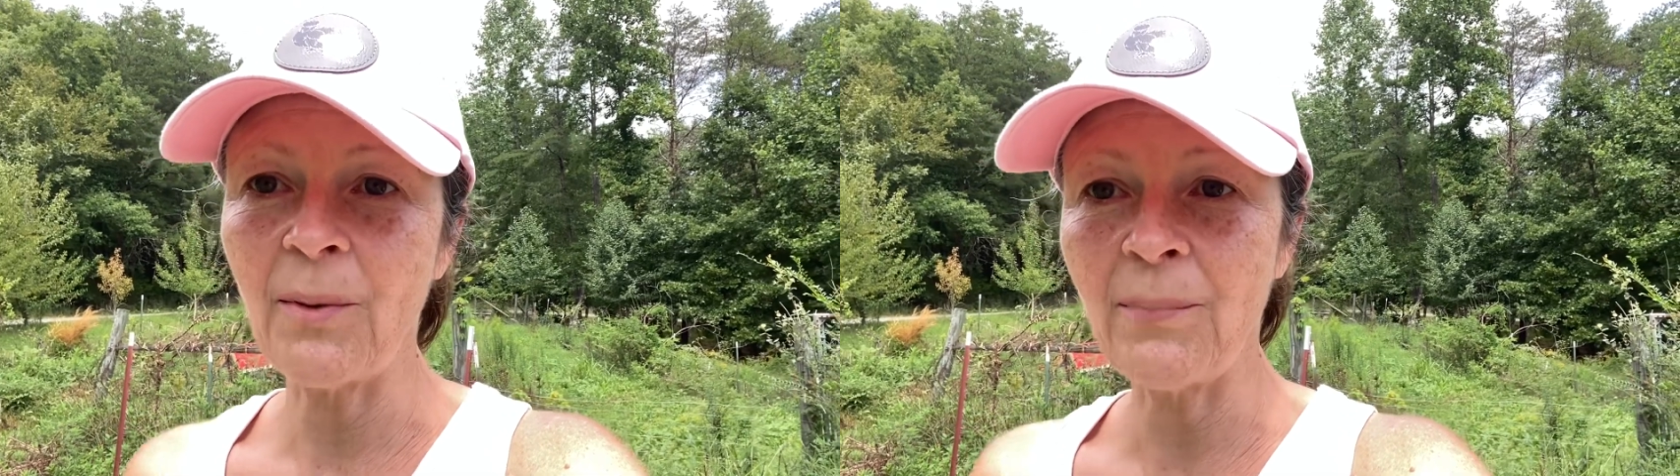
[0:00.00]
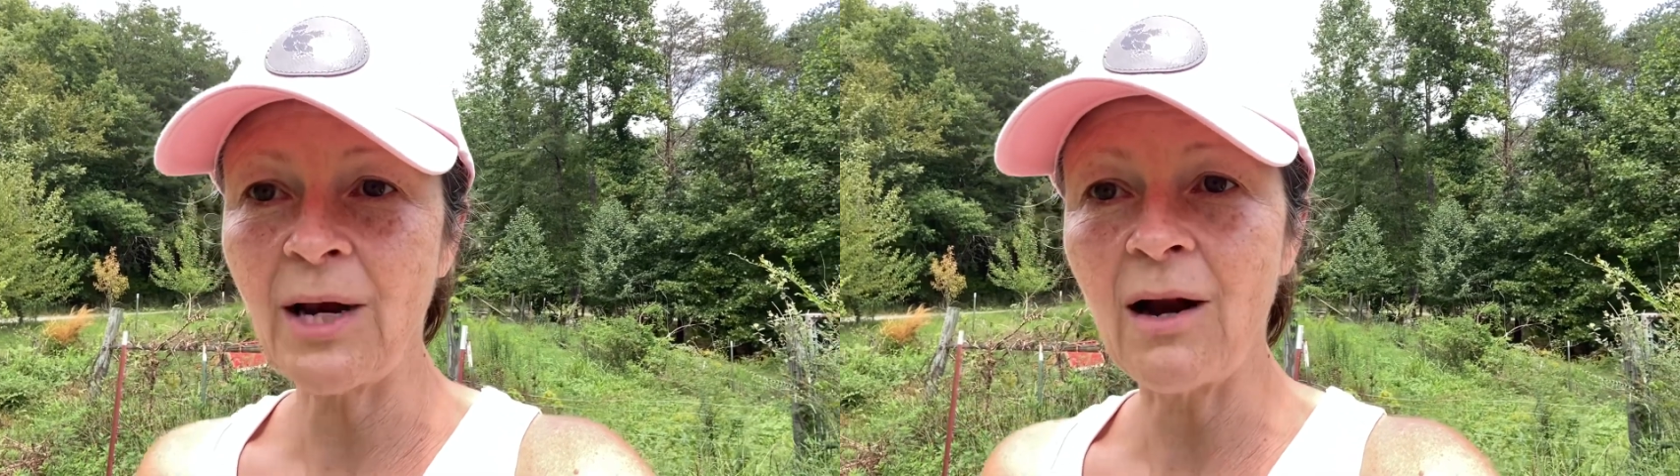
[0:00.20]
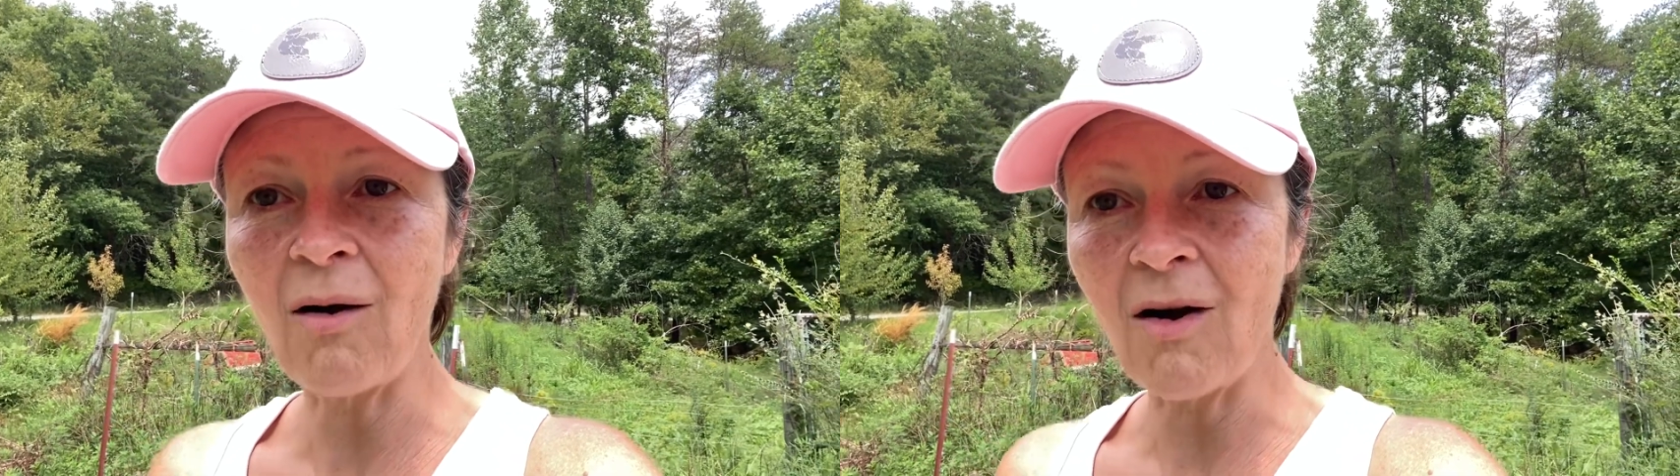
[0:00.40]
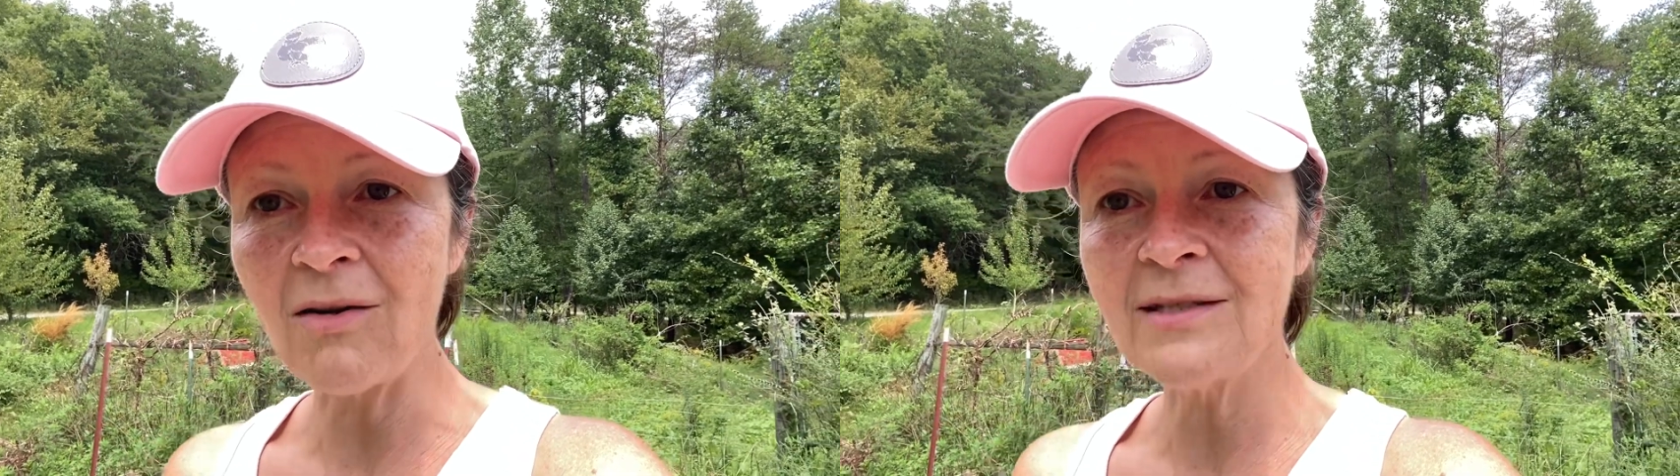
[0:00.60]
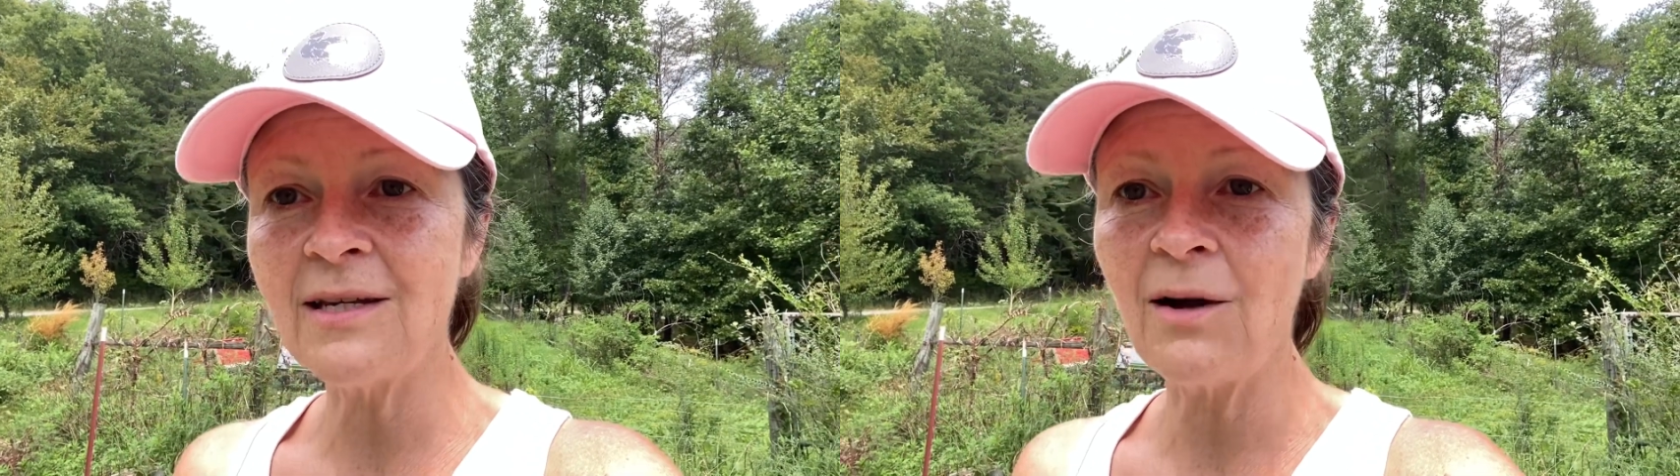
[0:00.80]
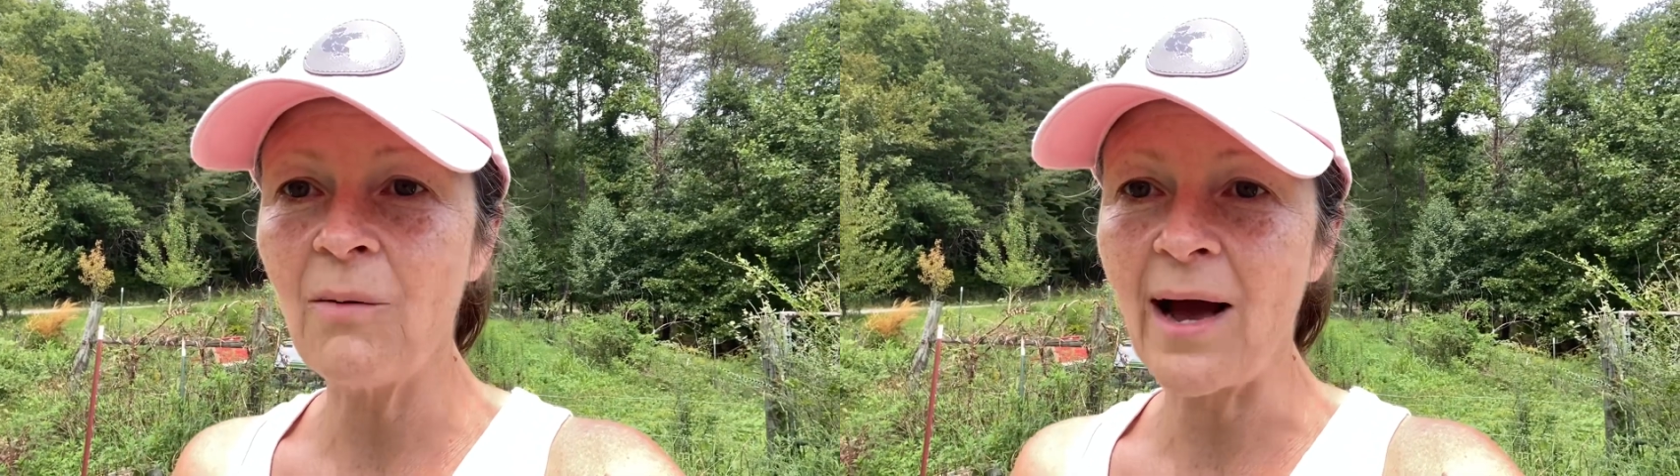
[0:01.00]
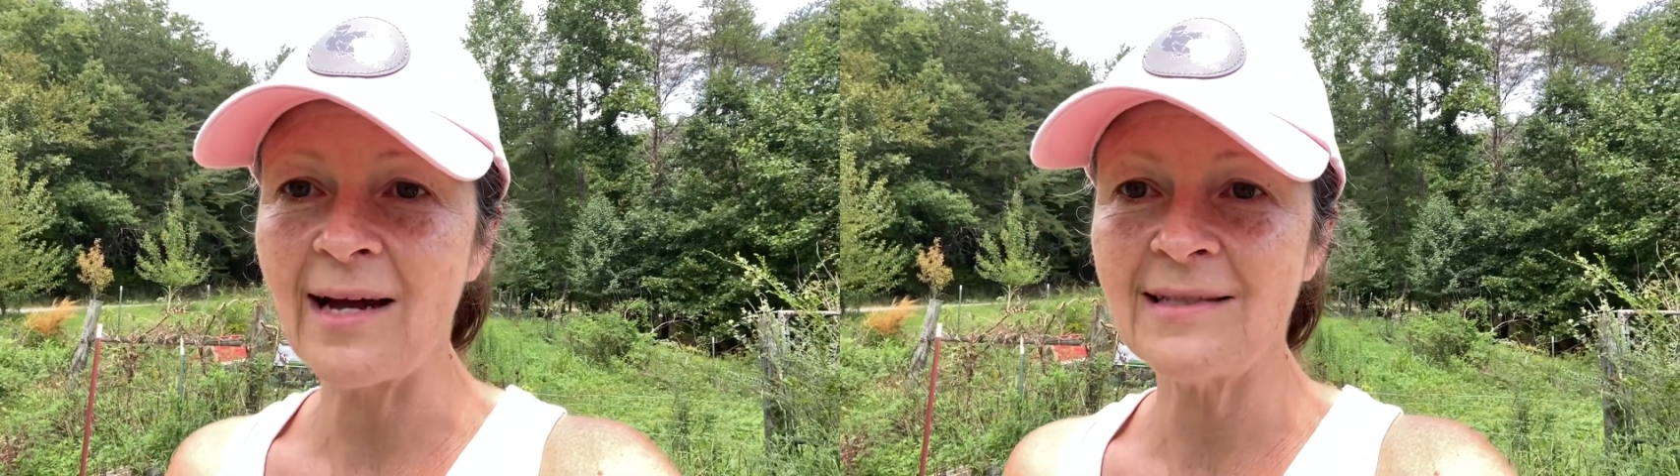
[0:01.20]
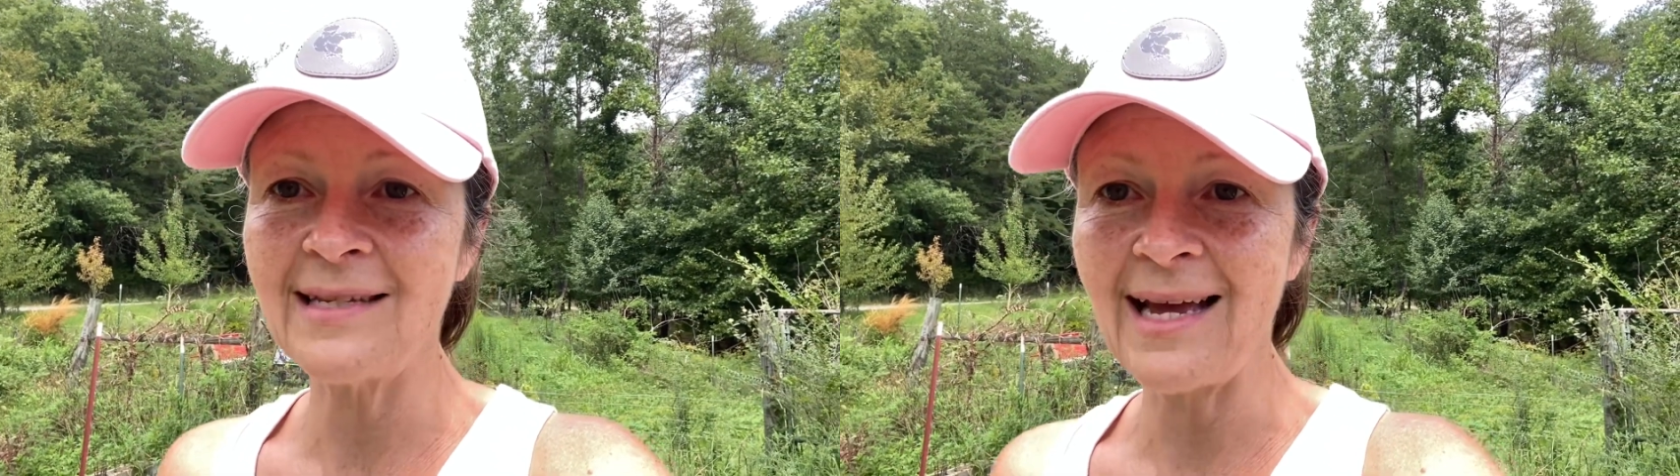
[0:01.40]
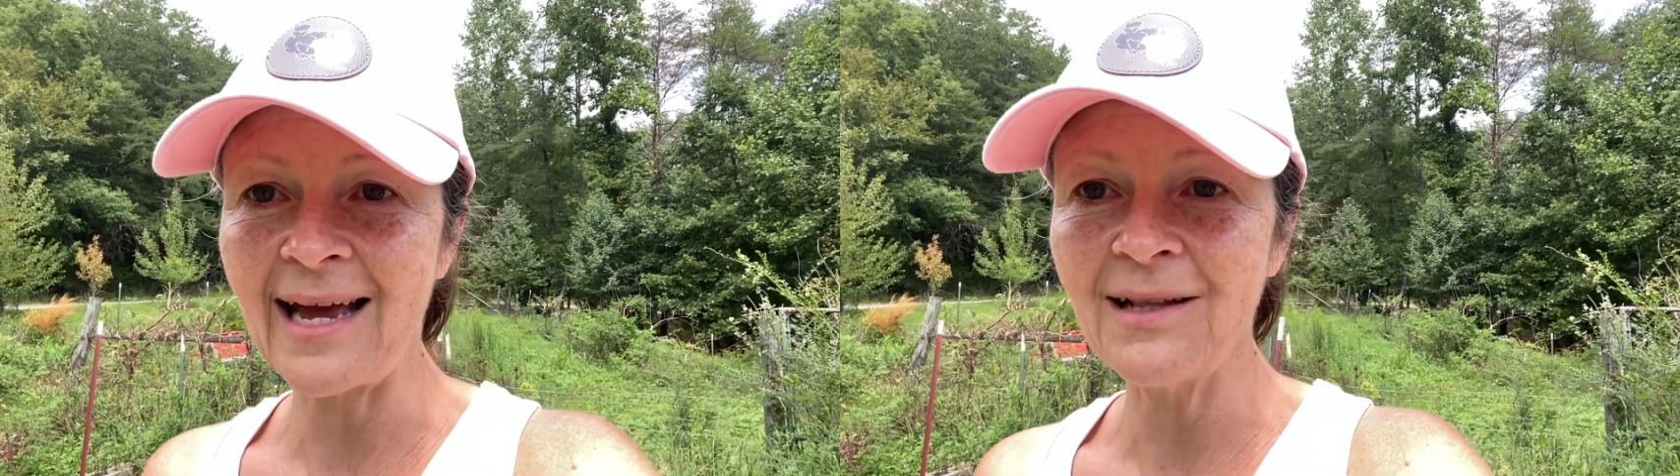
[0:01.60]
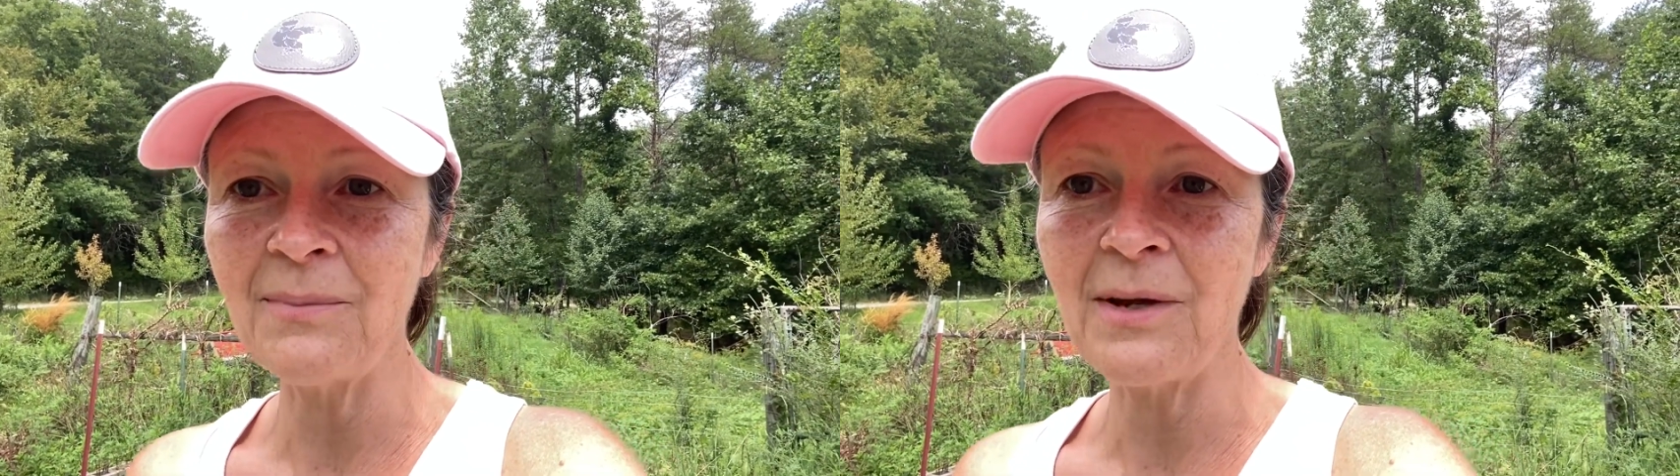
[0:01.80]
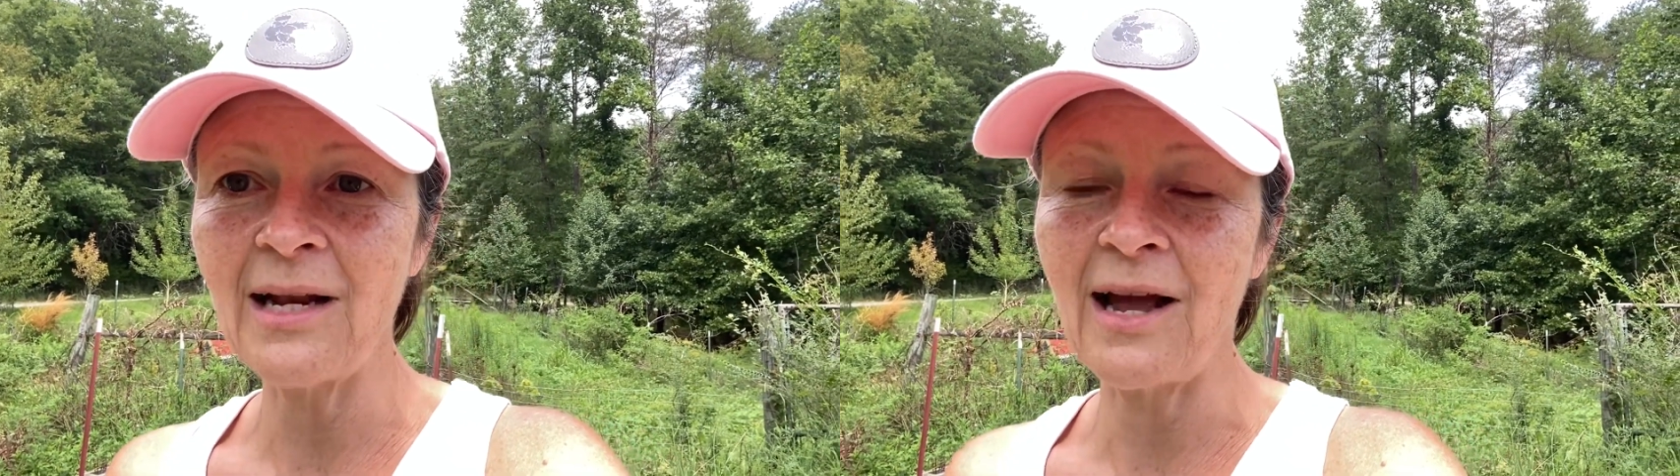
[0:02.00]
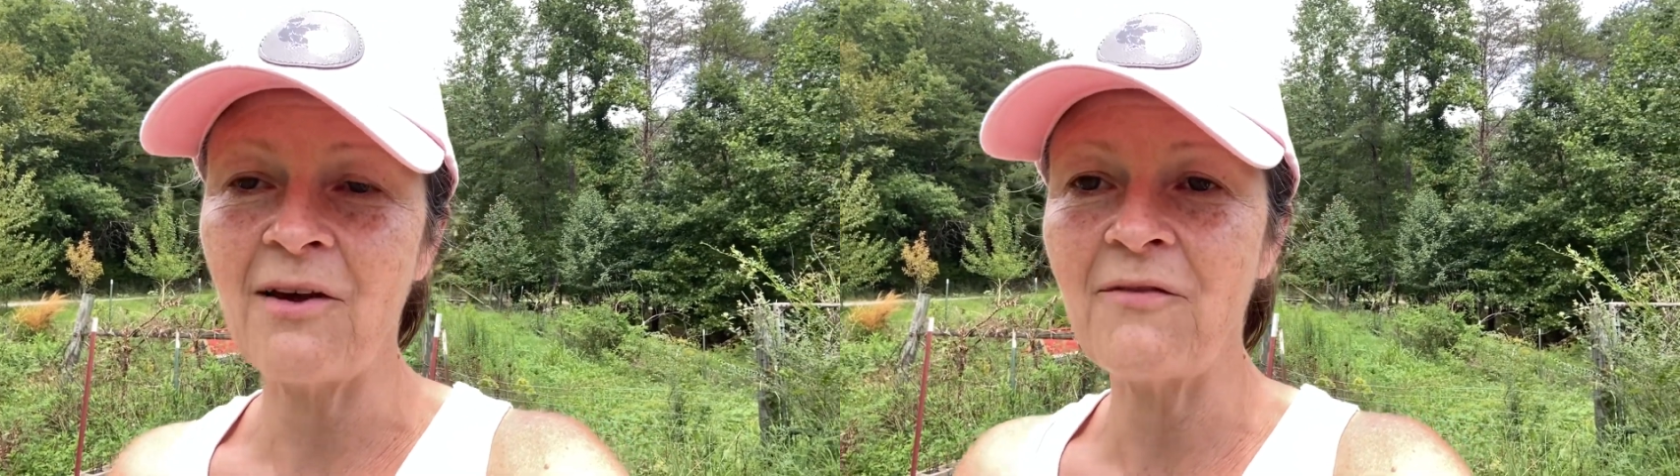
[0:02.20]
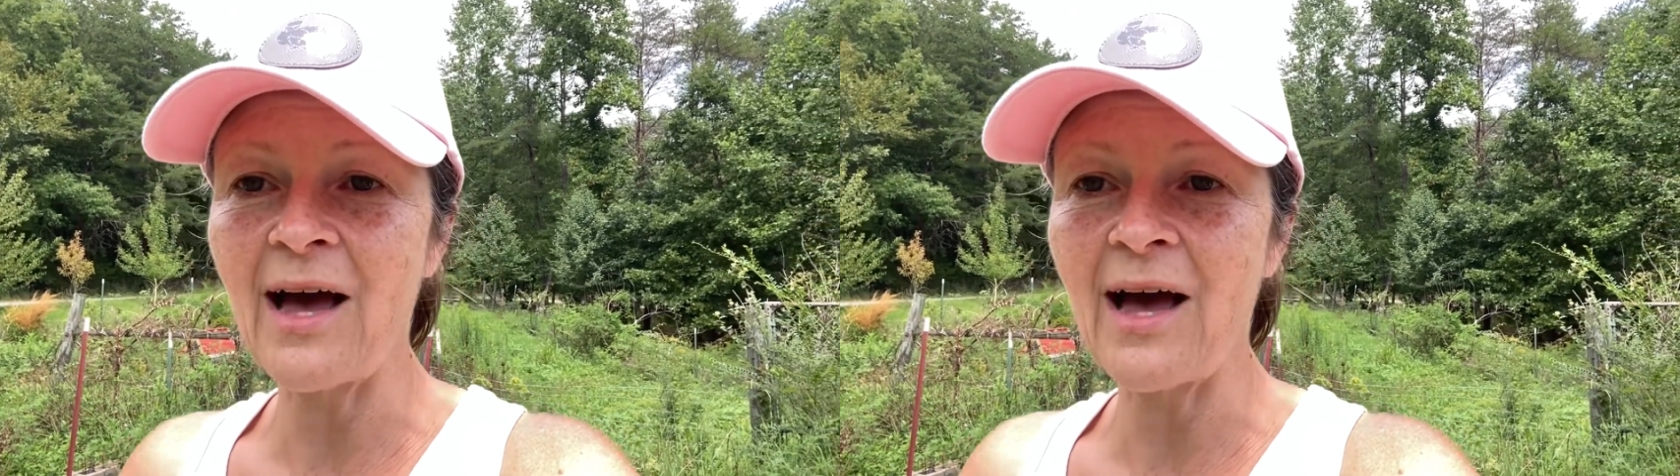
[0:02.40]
but it also adds the element of